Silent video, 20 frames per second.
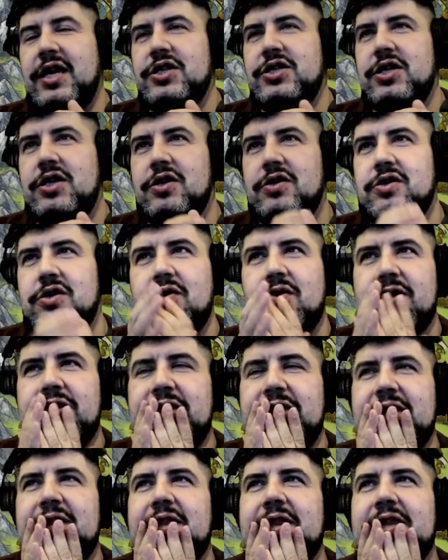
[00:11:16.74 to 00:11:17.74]
I really don't
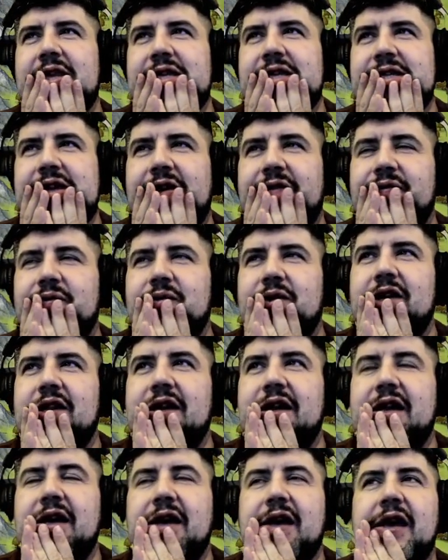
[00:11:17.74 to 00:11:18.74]
know what the fuck's going on
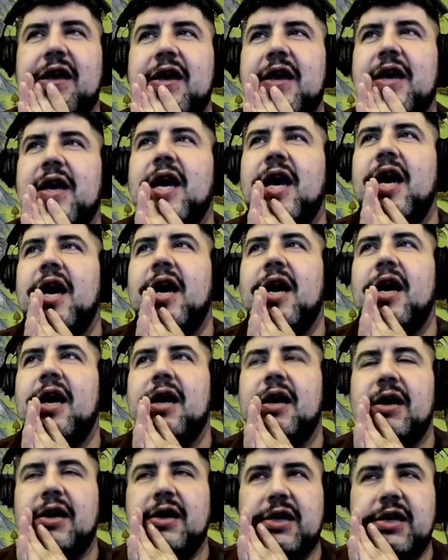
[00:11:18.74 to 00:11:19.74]
right now. I'm just
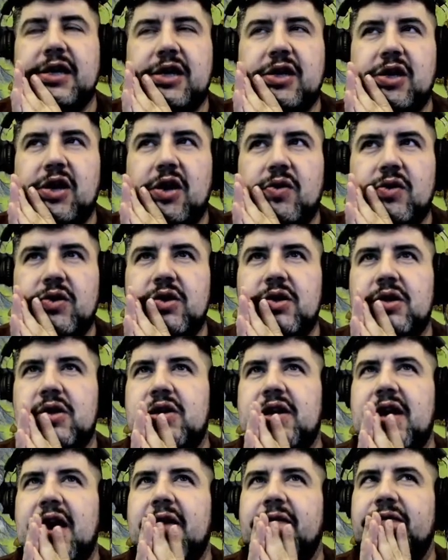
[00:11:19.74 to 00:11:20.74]
talking.
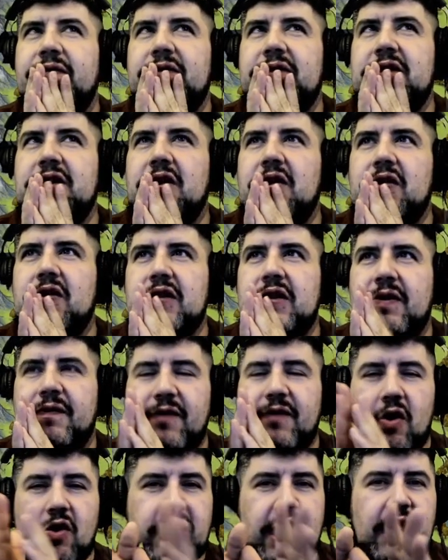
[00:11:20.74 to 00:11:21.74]
I'm terrible at
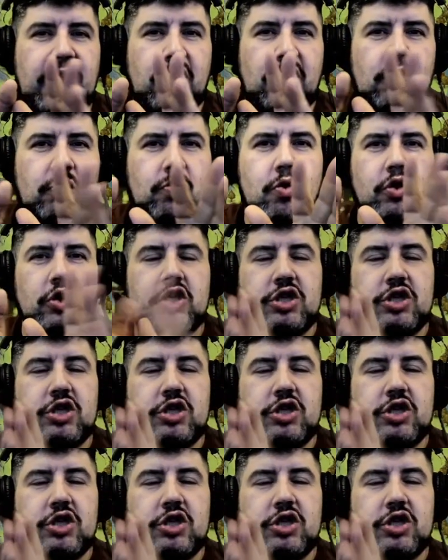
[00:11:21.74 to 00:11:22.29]
this point, right?